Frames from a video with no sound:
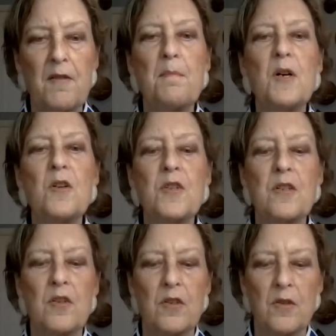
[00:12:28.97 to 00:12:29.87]

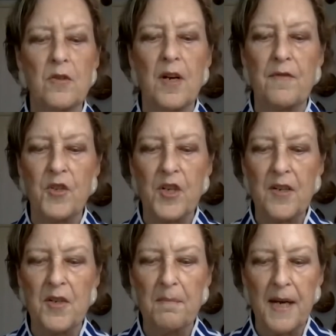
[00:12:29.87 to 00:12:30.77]
multitude of
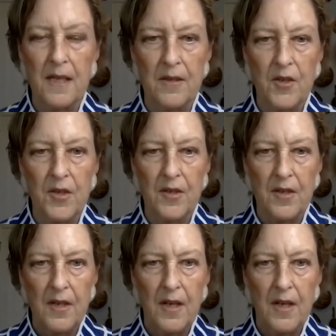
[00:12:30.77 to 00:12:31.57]
checks and balances